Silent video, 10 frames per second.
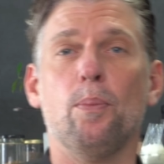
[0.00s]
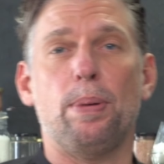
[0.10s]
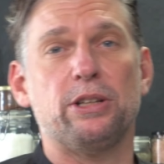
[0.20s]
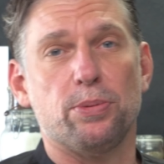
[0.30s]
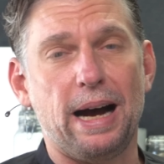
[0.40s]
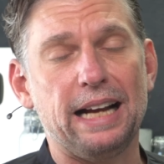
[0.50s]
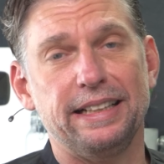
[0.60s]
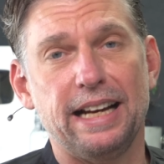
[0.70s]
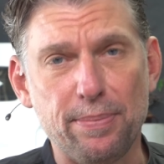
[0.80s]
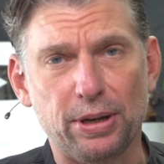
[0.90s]
And with
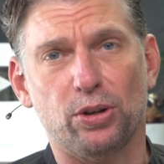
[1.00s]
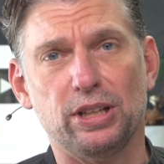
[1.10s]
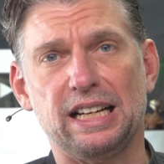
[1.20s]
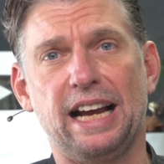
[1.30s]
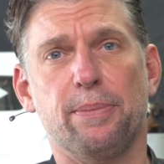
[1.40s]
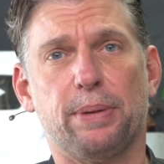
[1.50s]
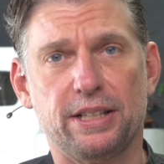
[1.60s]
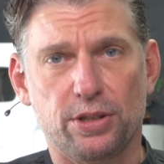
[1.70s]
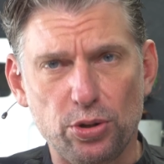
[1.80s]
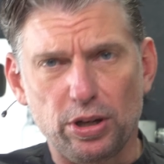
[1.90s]
tomatoes, always add a small
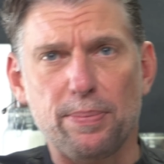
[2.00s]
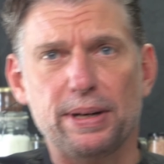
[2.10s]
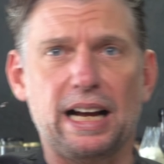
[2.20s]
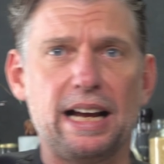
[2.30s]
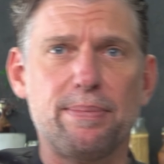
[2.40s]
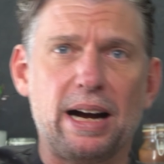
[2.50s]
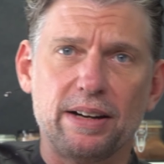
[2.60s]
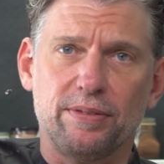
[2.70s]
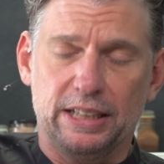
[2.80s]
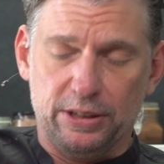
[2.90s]
pinch of sugar because
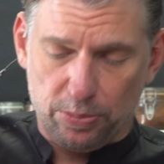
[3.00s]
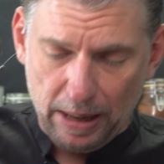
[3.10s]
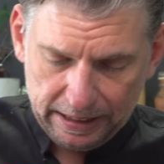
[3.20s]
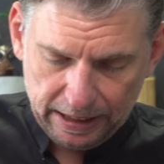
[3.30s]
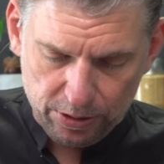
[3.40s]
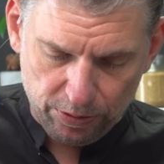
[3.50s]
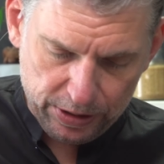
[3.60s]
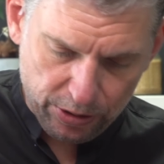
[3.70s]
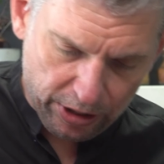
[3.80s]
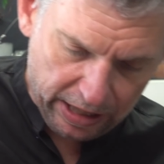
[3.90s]
tomatoes have so much
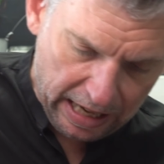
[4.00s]
acidity.